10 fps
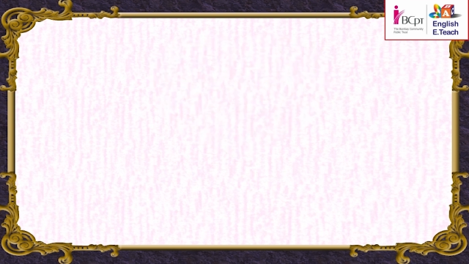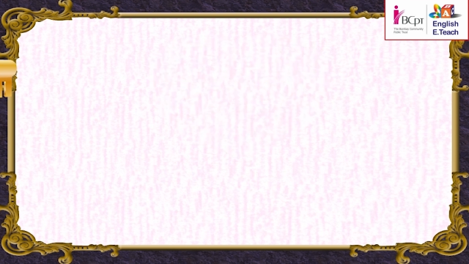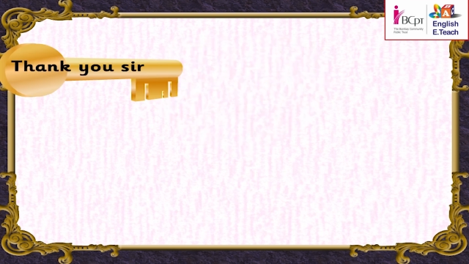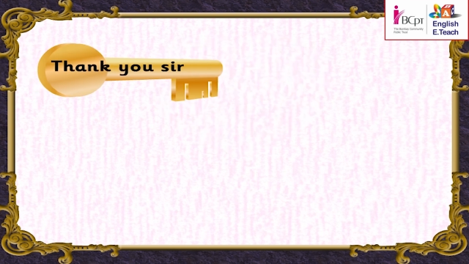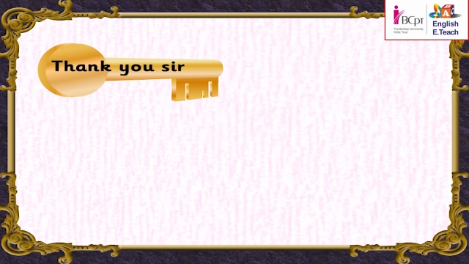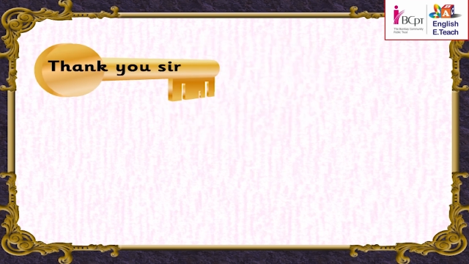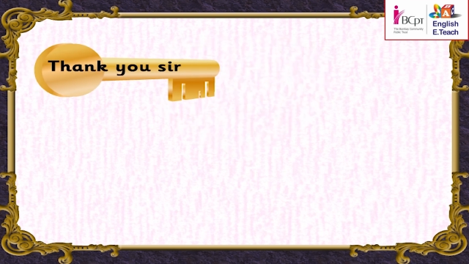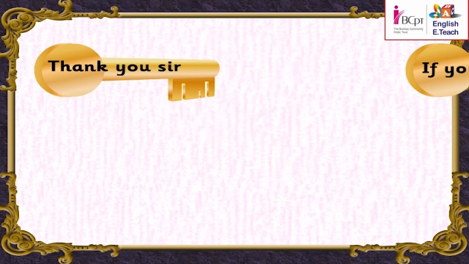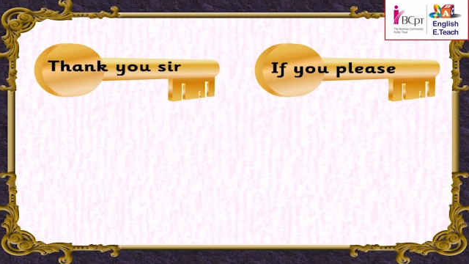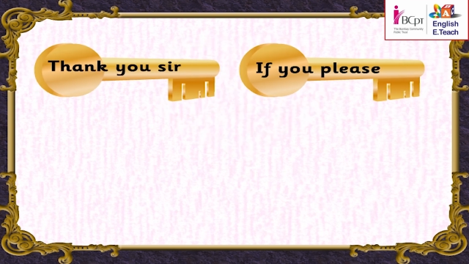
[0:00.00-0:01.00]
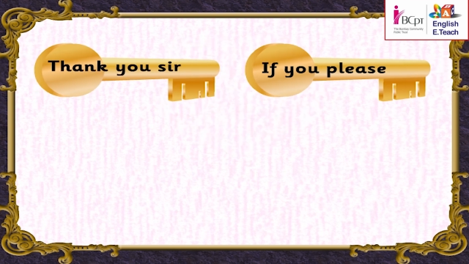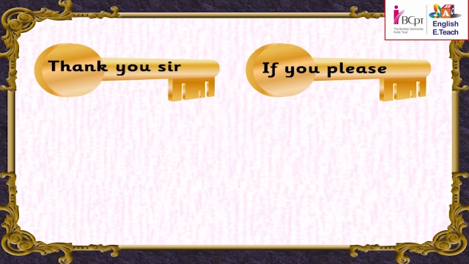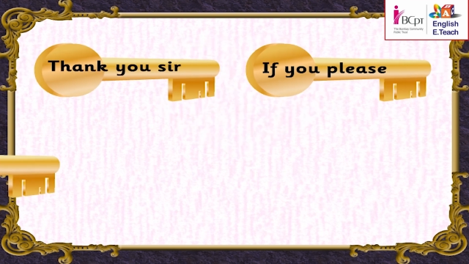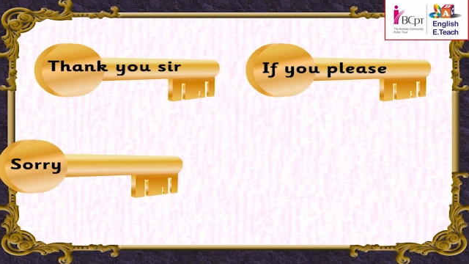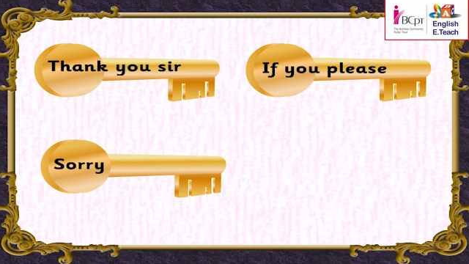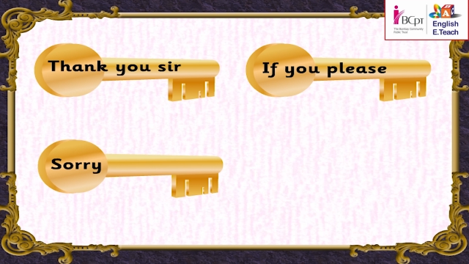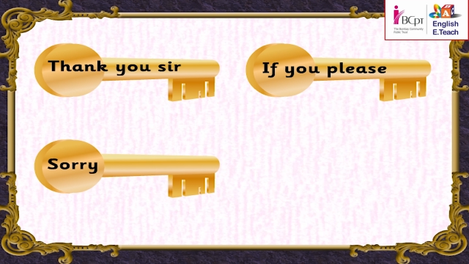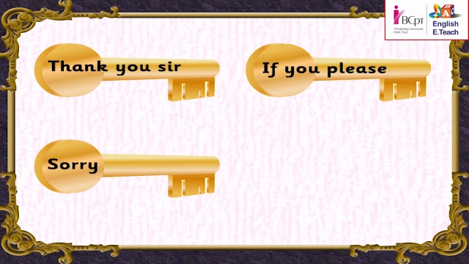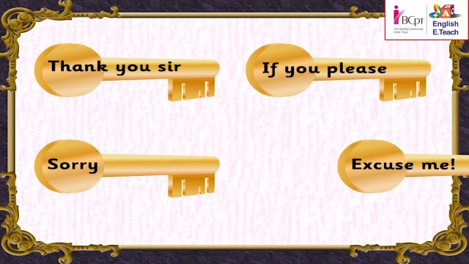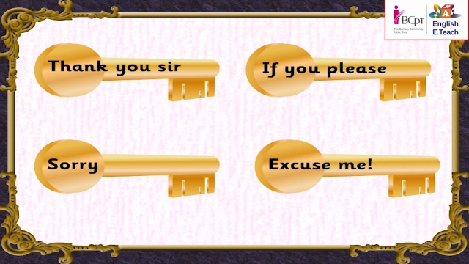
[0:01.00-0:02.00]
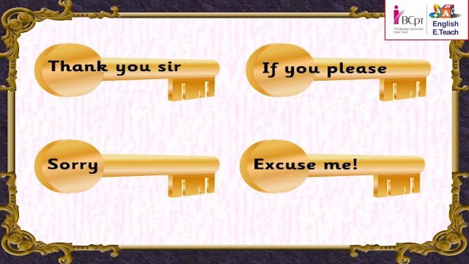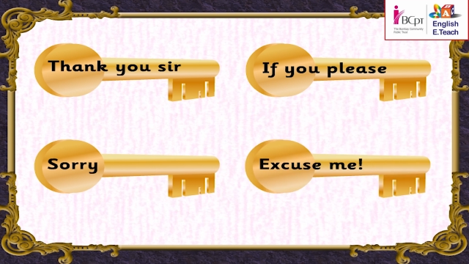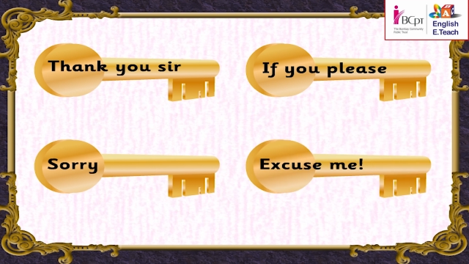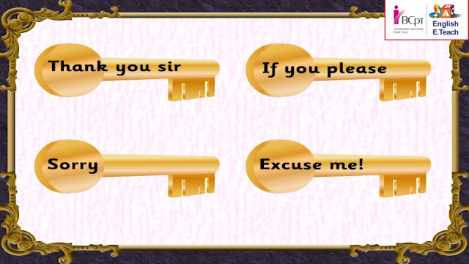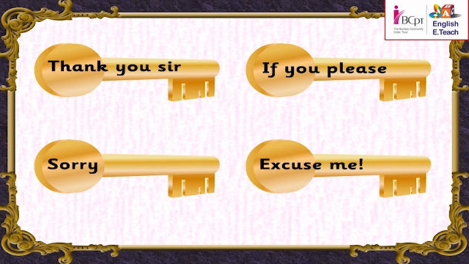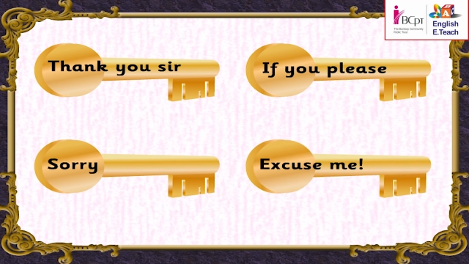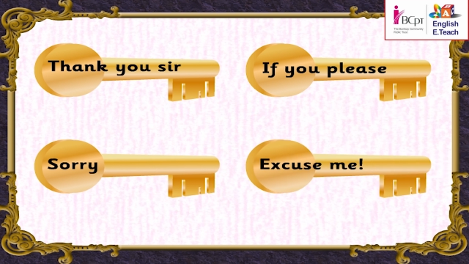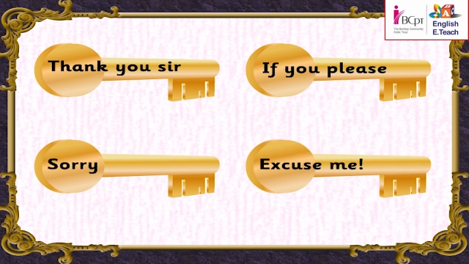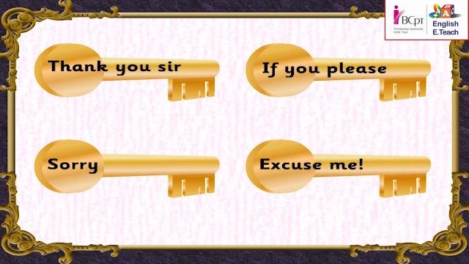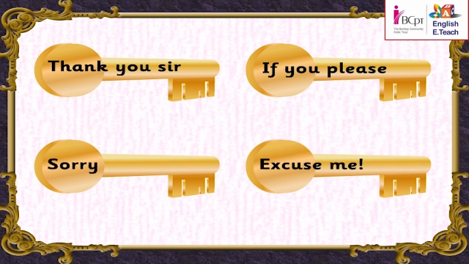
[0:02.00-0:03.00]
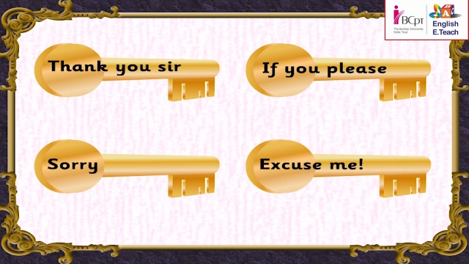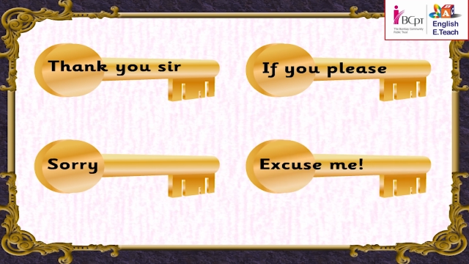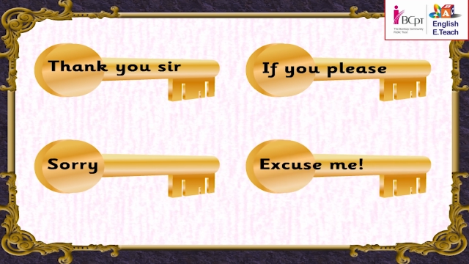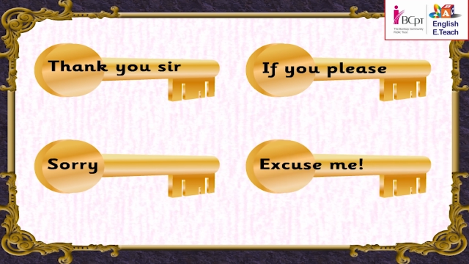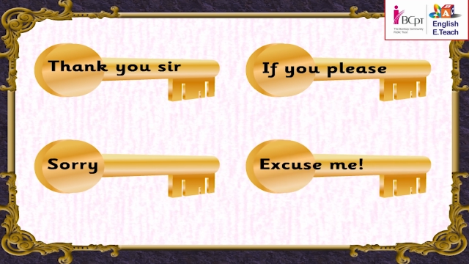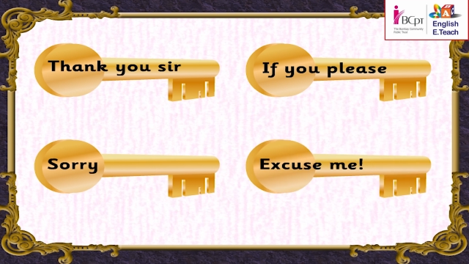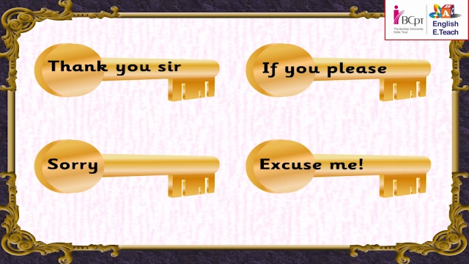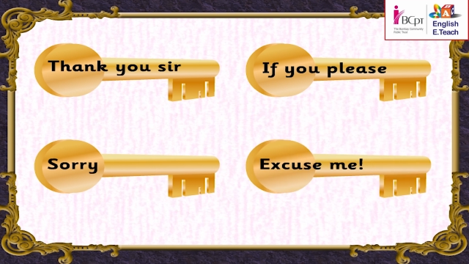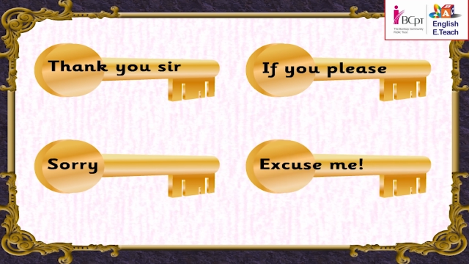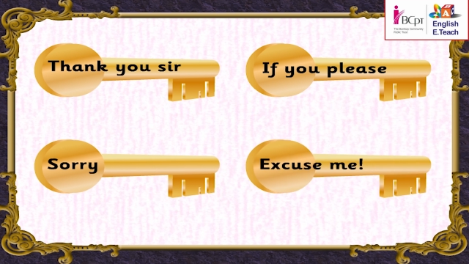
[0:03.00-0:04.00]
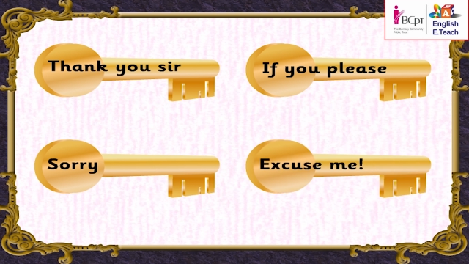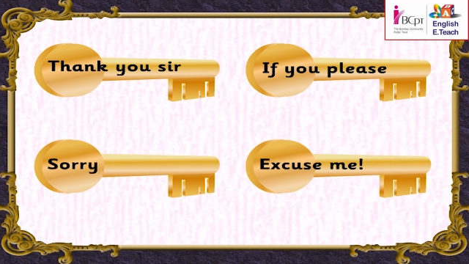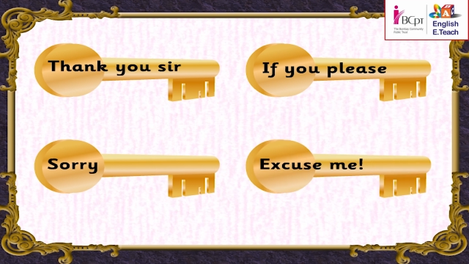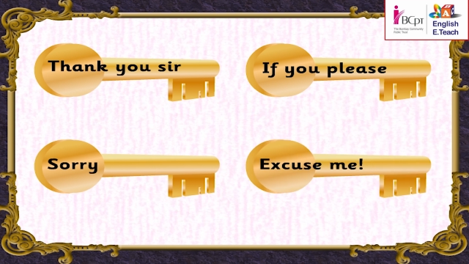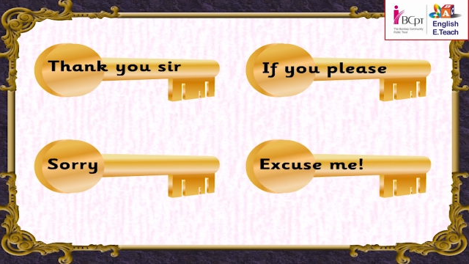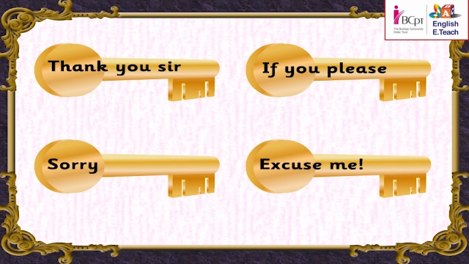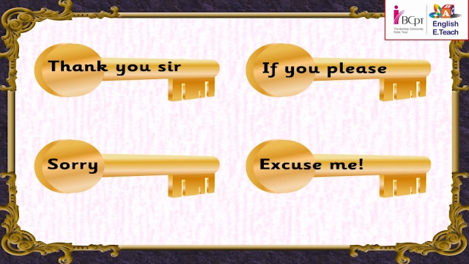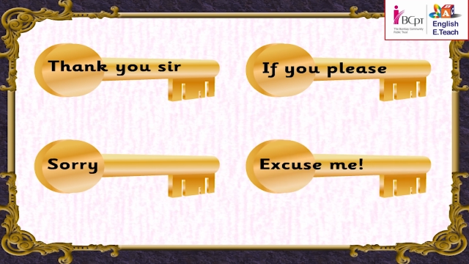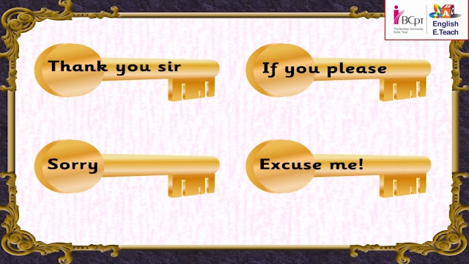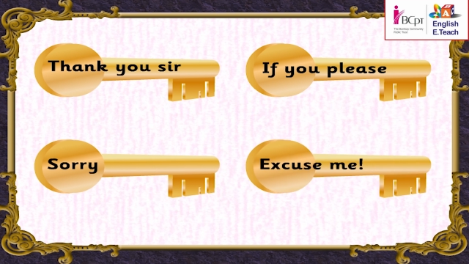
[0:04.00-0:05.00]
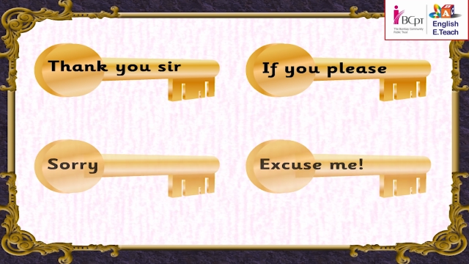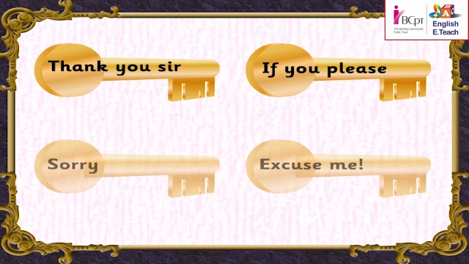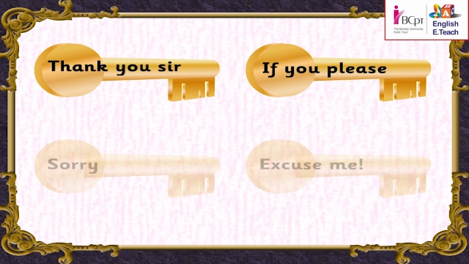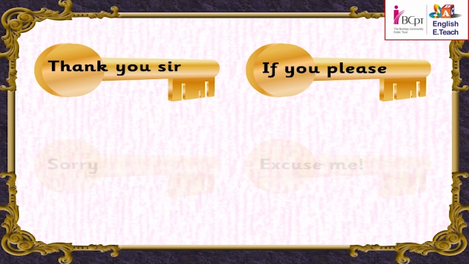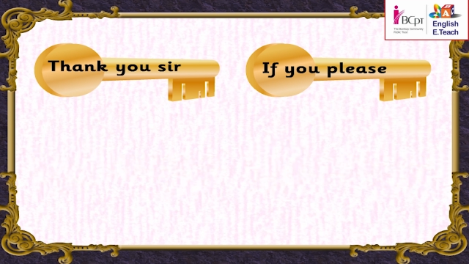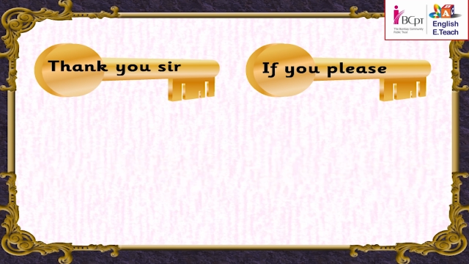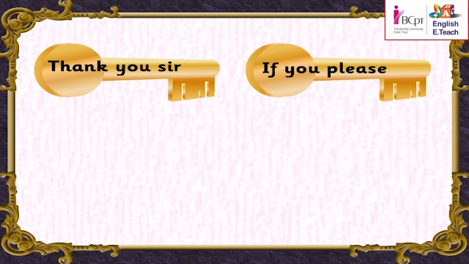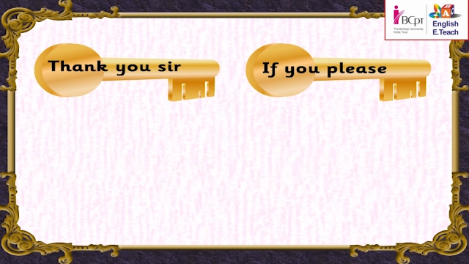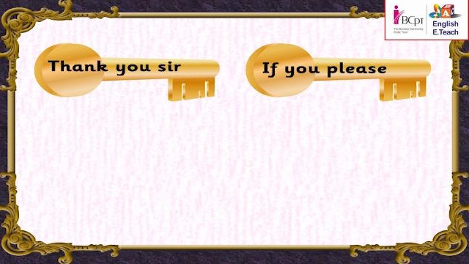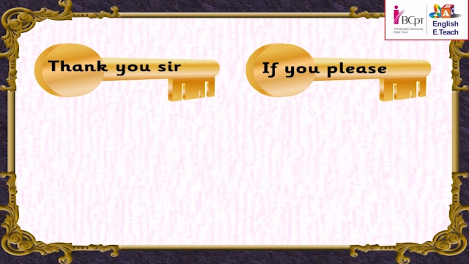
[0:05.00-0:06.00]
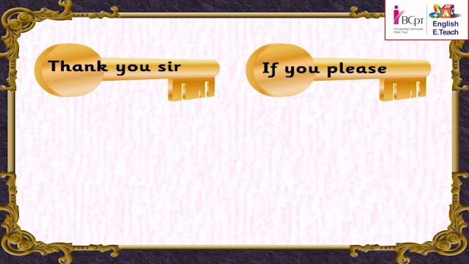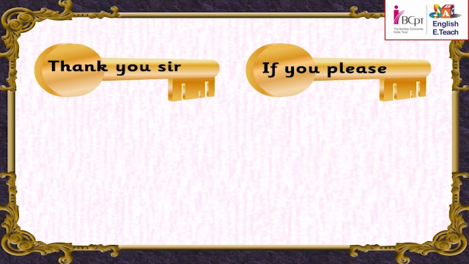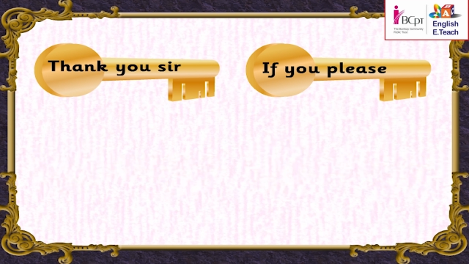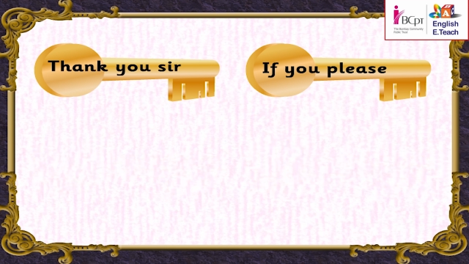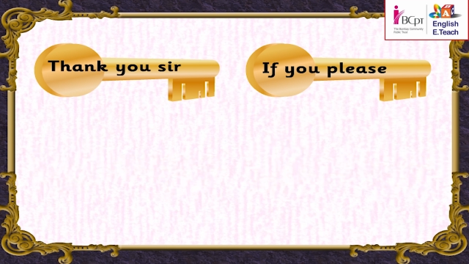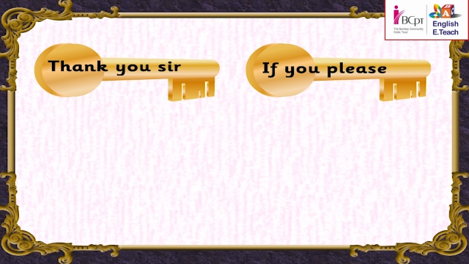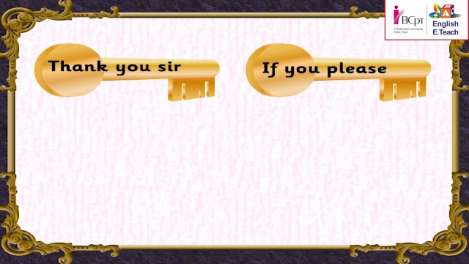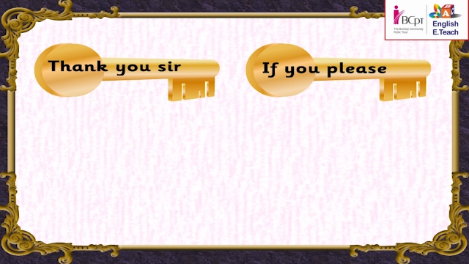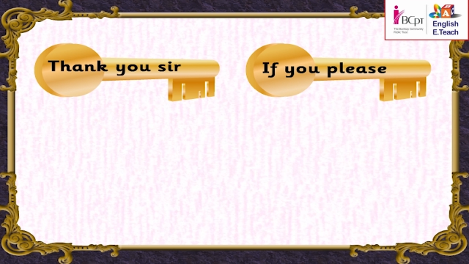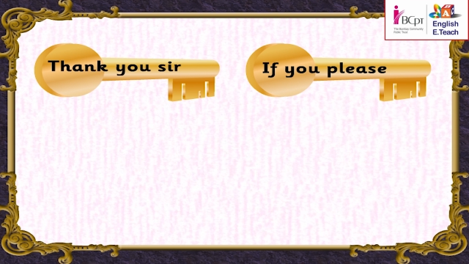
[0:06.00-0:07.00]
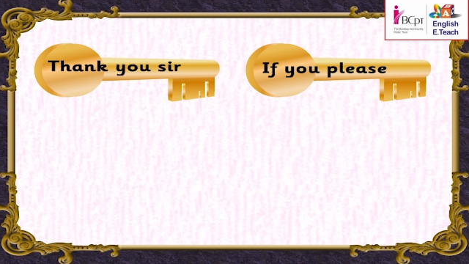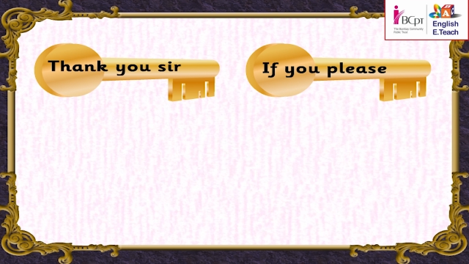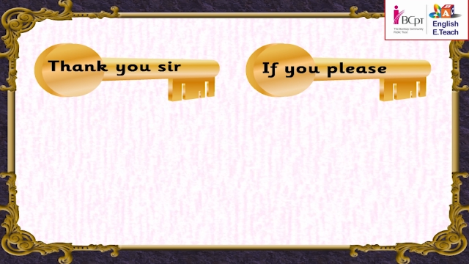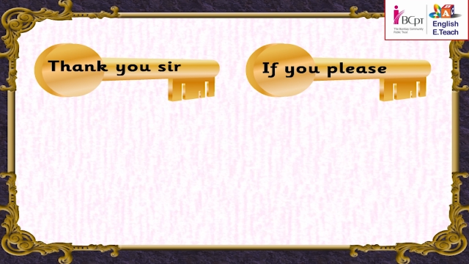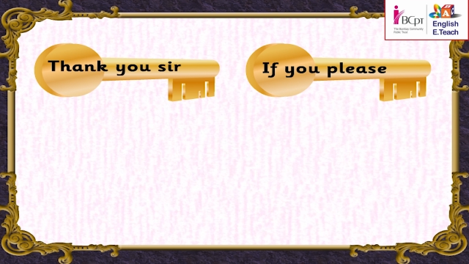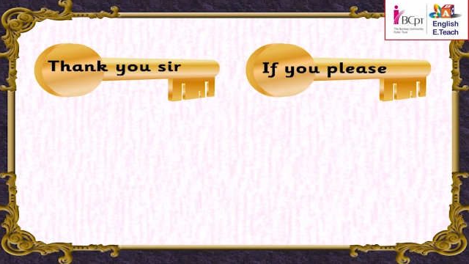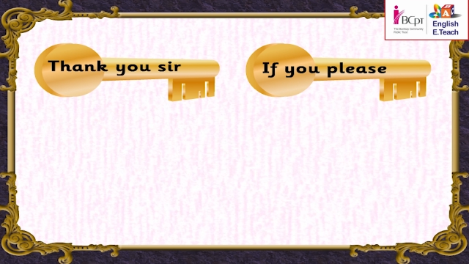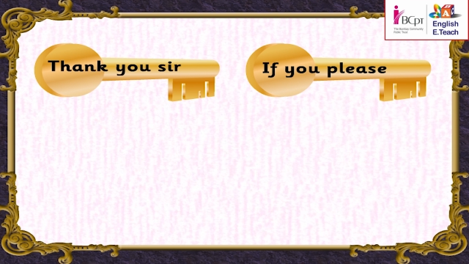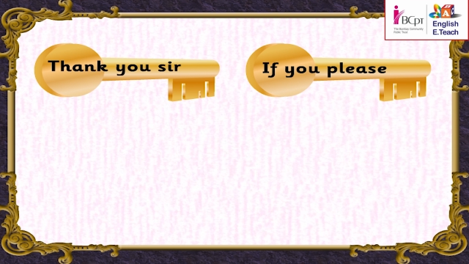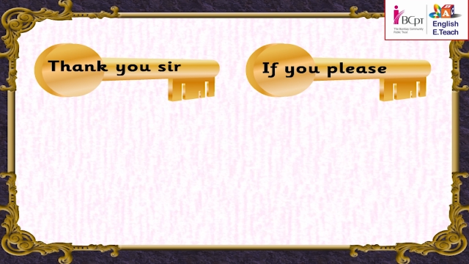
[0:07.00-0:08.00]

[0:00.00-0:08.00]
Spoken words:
[unreadable: no face in view]